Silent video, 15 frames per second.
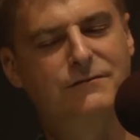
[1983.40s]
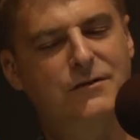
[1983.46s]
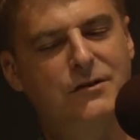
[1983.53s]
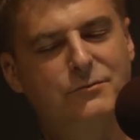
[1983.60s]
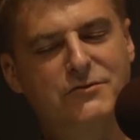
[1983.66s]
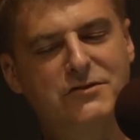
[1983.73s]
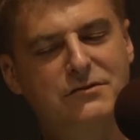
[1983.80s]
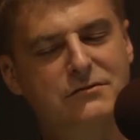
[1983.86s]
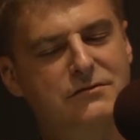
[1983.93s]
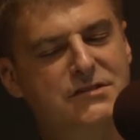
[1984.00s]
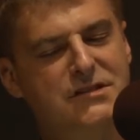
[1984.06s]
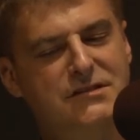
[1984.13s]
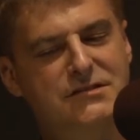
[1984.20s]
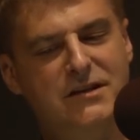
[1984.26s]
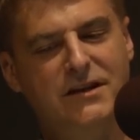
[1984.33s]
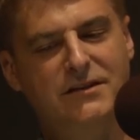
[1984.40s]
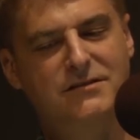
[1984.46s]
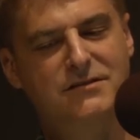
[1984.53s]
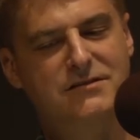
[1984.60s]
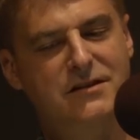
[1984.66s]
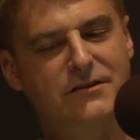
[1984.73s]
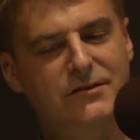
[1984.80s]
film too, 68
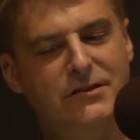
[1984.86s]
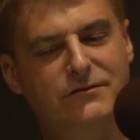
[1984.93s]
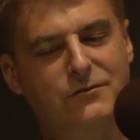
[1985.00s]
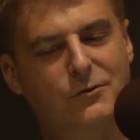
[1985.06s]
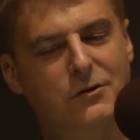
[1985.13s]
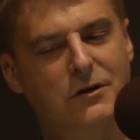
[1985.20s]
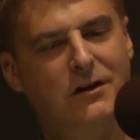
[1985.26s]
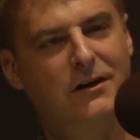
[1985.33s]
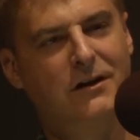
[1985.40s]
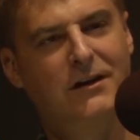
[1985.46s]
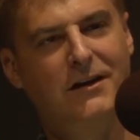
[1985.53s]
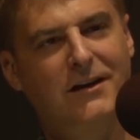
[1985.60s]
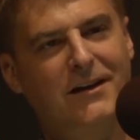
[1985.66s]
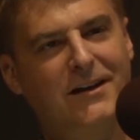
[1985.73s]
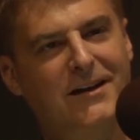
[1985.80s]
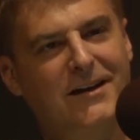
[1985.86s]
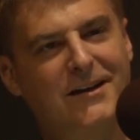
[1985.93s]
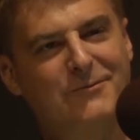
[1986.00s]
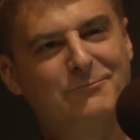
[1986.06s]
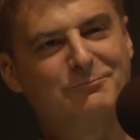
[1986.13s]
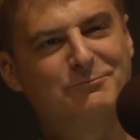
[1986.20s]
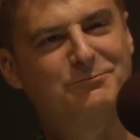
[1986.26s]
to 74.
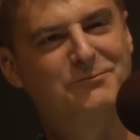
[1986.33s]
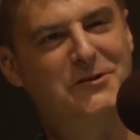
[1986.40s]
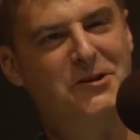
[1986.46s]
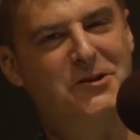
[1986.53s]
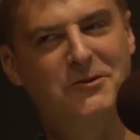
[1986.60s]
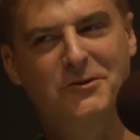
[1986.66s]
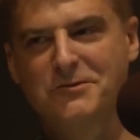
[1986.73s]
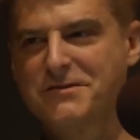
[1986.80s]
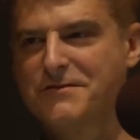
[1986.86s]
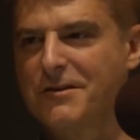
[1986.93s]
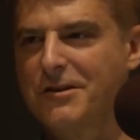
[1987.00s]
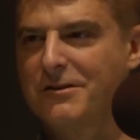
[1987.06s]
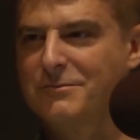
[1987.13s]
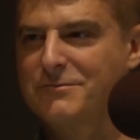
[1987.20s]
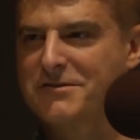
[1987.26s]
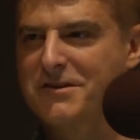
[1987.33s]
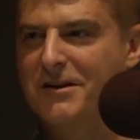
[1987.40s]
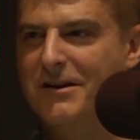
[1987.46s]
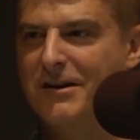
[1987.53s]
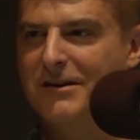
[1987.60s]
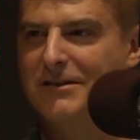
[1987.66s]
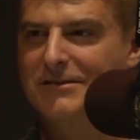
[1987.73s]
You know, those films
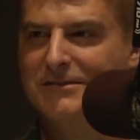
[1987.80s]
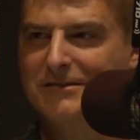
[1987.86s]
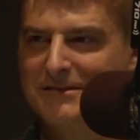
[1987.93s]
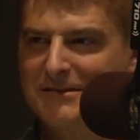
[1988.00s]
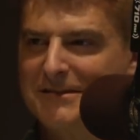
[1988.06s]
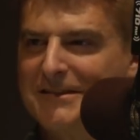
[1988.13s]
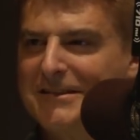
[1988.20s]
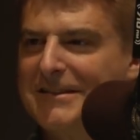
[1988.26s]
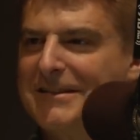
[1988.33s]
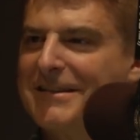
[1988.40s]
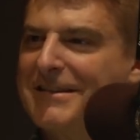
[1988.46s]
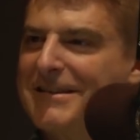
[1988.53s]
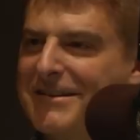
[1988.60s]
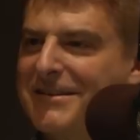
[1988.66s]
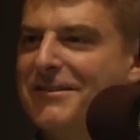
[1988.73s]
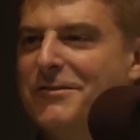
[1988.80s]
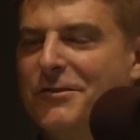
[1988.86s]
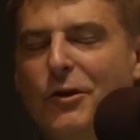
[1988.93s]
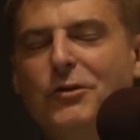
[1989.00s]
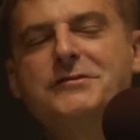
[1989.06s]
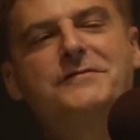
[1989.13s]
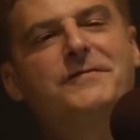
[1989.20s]
are
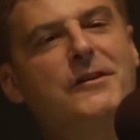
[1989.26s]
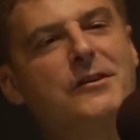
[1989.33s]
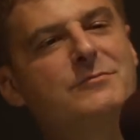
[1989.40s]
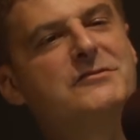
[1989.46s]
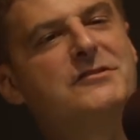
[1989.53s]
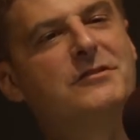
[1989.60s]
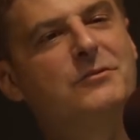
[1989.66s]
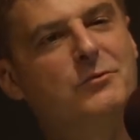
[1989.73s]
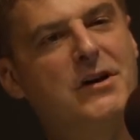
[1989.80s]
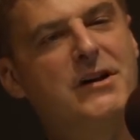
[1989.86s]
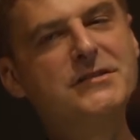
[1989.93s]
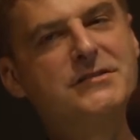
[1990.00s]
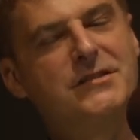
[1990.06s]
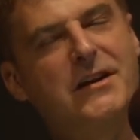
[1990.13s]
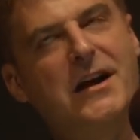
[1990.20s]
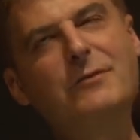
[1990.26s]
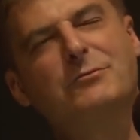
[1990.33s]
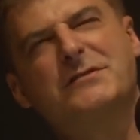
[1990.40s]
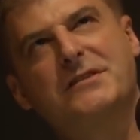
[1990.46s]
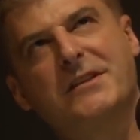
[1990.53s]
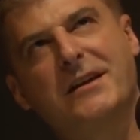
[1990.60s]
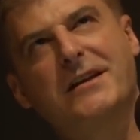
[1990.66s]
the ones
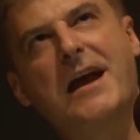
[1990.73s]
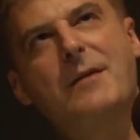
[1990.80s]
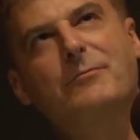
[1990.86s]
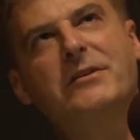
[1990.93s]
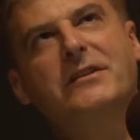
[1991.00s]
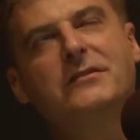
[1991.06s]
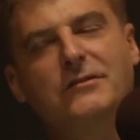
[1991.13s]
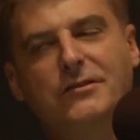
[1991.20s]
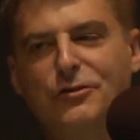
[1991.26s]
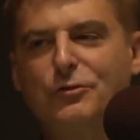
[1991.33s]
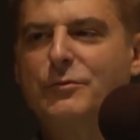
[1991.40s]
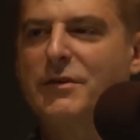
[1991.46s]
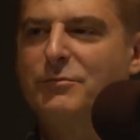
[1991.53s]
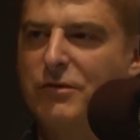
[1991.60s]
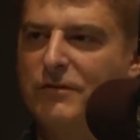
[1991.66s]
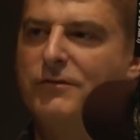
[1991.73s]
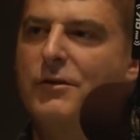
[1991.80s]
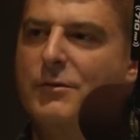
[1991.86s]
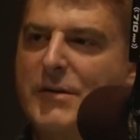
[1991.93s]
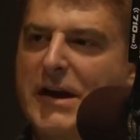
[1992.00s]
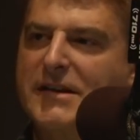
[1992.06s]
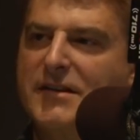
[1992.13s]
that they happened a little bit
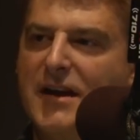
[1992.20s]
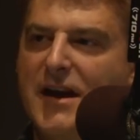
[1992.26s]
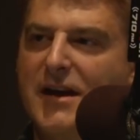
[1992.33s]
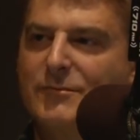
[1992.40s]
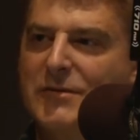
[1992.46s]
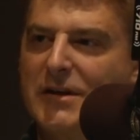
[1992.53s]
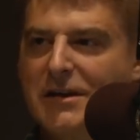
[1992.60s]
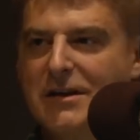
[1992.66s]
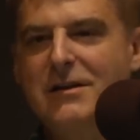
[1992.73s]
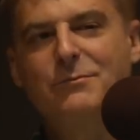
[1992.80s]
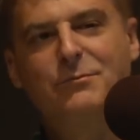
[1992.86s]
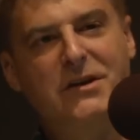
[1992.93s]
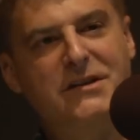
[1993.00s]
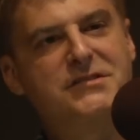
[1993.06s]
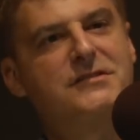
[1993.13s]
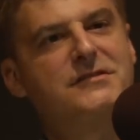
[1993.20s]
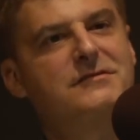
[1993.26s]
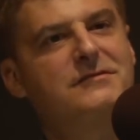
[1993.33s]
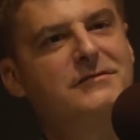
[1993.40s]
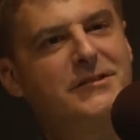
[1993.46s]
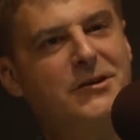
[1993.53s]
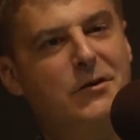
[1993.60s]
before my time.
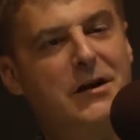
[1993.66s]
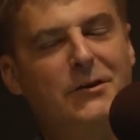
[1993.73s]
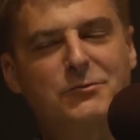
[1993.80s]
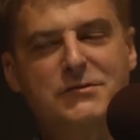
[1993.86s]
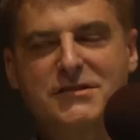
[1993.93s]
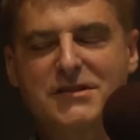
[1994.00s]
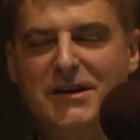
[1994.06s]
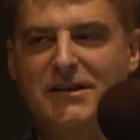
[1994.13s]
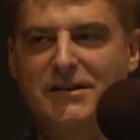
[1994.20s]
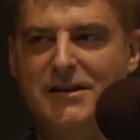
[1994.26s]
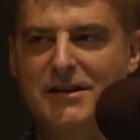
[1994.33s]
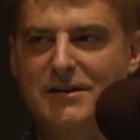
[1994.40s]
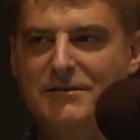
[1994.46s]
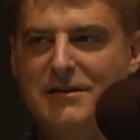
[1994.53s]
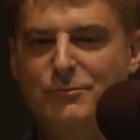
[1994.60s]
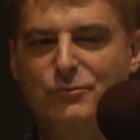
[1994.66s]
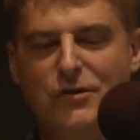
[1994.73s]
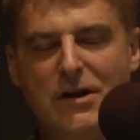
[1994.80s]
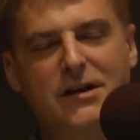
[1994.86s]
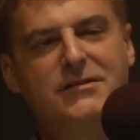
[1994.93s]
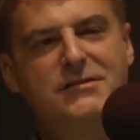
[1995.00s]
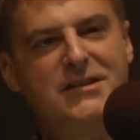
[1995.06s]
But, you know, I was I'm
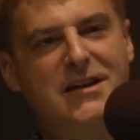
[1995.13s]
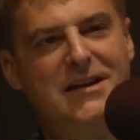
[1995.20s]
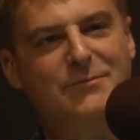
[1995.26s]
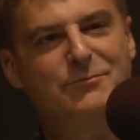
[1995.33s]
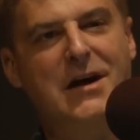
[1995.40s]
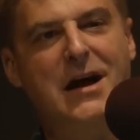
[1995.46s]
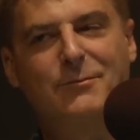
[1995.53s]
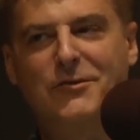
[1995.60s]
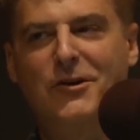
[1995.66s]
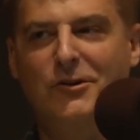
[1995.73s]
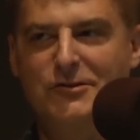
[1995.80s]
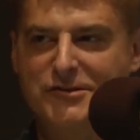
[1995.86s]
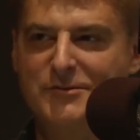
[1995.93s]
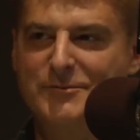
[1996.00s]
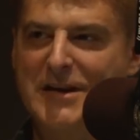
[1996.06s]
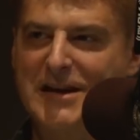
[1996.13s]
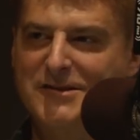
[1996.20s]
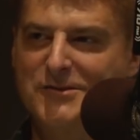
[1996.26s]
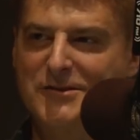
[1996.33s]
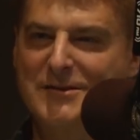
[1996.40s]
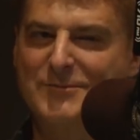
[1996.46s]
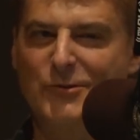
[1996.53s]
proud to say, a pop culture
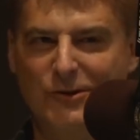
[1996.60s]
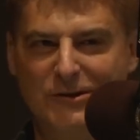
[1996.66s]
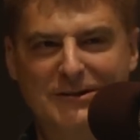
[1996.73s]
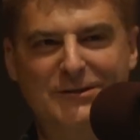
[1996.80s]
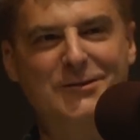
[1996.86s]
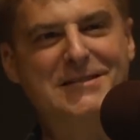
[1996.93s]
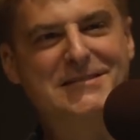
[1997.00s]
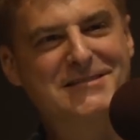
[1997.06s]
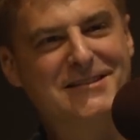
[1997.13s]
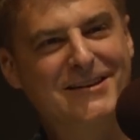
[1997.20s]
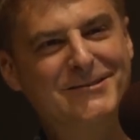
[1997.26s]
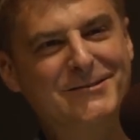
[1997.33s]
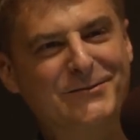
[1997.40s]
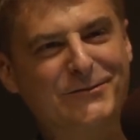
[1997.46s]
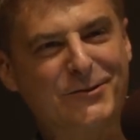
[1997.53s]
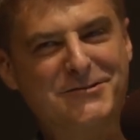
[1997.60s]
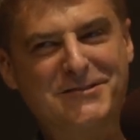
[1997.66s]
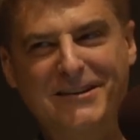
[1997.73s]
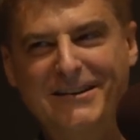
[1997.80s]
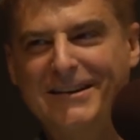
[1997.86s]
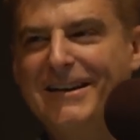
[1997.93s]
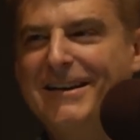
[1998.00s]
major at Bowling Green State
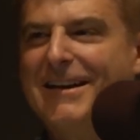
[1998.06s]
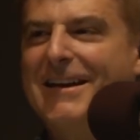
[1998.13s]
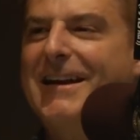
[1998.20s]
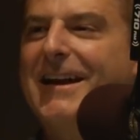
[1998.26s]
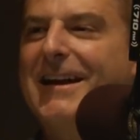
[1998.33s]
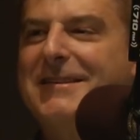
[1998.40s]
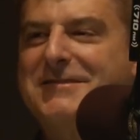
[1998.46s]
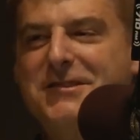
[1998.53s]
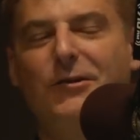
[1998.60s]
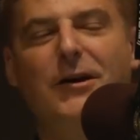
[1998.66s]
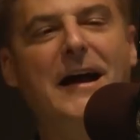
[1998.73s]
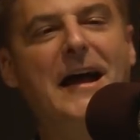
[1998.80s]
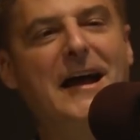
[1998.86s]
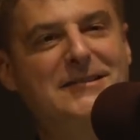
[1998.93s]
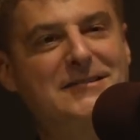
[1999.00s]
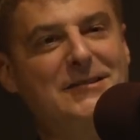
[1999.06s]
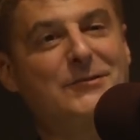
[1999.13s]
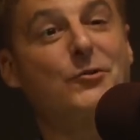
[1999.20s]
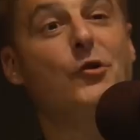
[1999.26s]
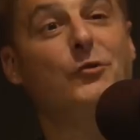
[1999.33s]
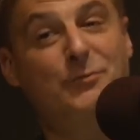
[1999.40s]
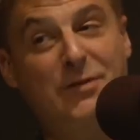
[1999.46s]
University. And so I actually
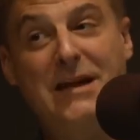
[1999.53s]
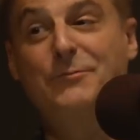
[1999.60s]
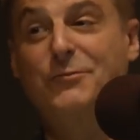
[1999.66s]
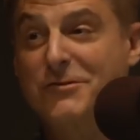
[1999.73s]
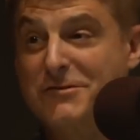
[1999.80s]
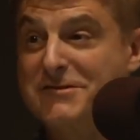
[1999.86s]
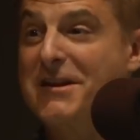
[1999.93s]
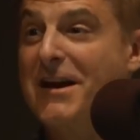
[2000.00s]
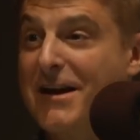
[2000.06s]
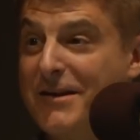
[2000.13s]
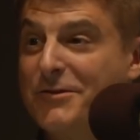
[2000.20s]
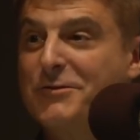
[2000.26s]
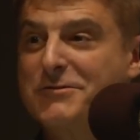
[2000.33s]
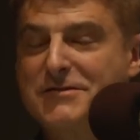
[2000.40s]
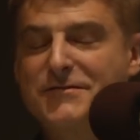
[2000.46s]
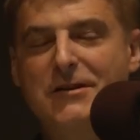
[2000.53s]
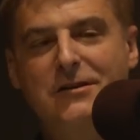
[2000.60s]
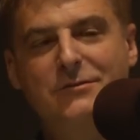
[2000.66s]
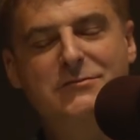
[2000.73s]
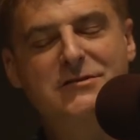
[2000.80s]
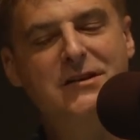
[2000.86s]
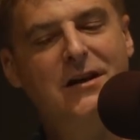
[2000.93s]
wrote papers on those
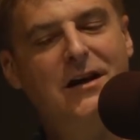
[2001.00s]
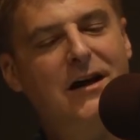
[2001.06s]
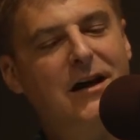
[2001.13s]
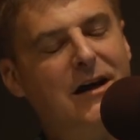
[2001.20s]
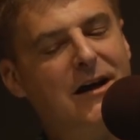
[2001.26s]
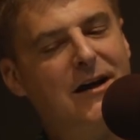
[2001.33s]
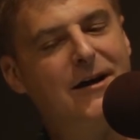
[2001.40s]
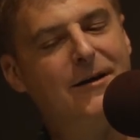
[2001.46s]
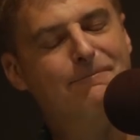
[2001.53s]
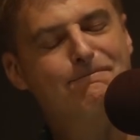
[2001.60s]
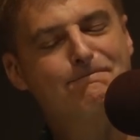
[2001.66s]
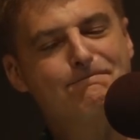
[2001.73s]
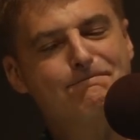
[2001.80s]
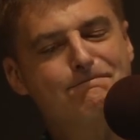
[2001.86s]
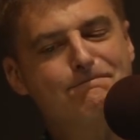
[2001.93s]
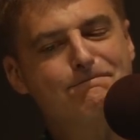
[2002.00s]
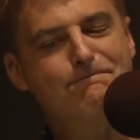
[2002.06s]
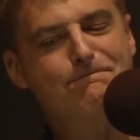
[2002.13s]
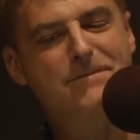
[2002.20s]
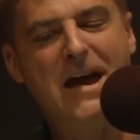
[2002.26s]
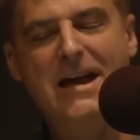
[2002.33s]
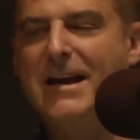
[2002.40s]
films. Yeah.
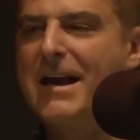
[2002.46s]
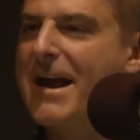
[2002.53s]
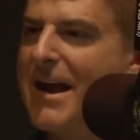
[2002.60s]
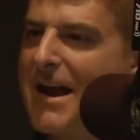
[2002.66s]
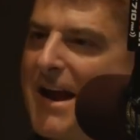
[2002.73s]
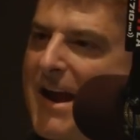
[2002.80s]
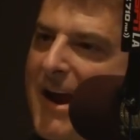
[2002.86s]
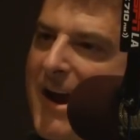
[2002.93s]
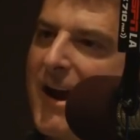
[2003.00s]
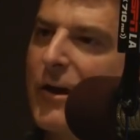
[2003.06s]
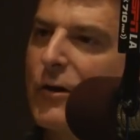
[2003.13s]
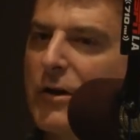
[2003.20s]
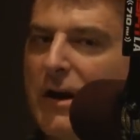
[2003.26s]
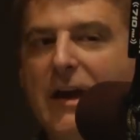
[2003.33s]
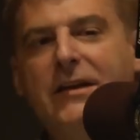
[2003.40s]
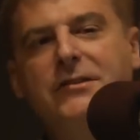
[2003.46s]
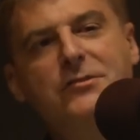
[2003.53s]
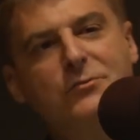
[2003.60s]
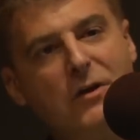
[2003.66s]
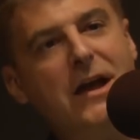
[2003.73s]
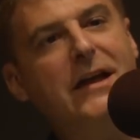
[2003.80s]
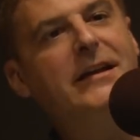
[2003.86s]
That era, and
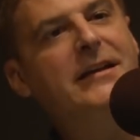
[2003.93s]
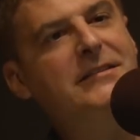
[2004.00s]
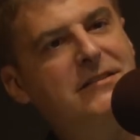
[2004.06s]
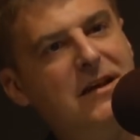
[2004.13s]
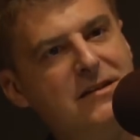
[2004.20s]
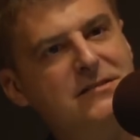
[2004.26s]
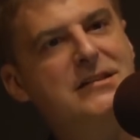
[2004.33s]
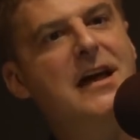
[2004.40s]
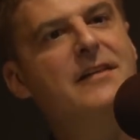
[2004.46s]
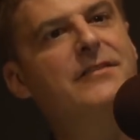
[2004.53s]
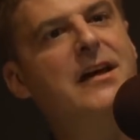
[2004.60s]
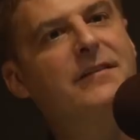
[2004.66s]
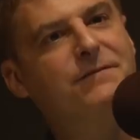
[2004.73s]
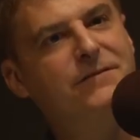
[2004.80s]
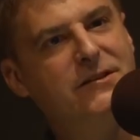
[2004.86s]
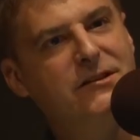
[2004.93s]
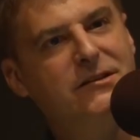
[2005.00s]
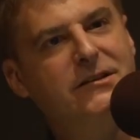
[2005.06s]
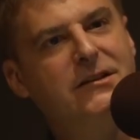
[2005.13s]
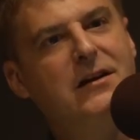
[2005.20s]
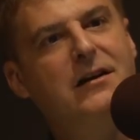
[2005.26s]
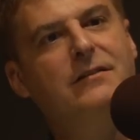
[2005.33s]
you're right, it does have that
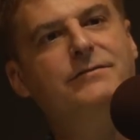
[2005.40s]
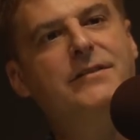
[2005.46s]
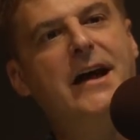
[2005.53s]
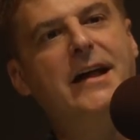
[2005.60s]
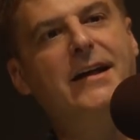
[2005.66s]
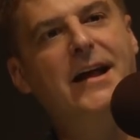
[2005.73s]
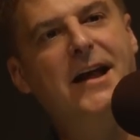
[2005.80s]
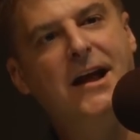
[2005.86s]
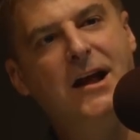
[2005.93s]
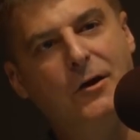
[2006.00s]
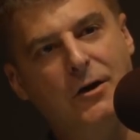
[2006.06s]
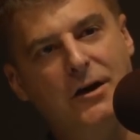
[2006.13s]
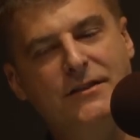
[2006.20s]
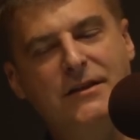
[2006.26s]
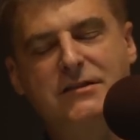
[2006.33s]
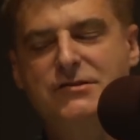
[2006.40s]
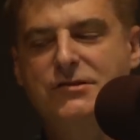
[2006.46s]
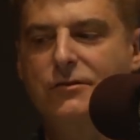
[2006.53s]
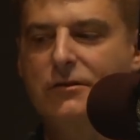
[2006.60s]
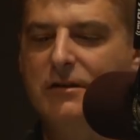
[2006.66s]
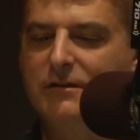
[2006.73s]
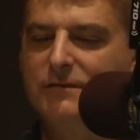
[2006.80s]
feeling of that era, that
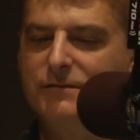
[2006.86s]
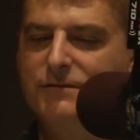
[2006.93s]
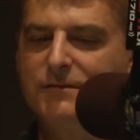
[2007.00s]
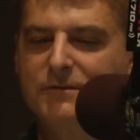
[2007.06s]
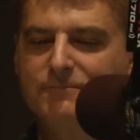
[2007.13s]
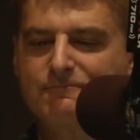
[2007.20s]
sort of